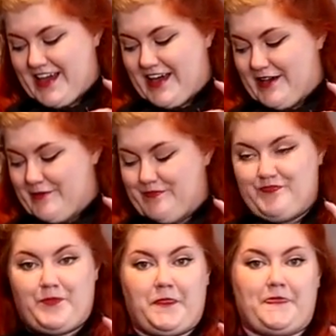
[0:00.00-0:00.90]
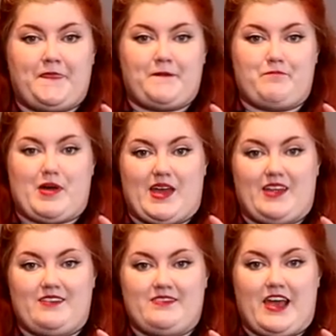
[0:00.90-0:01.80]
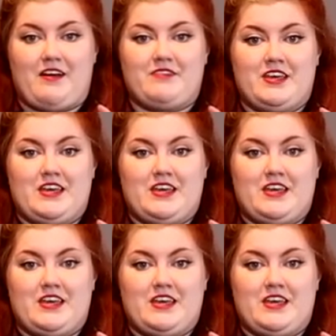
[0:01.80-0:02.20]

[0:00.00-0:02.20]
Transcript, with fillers: um, but yeah,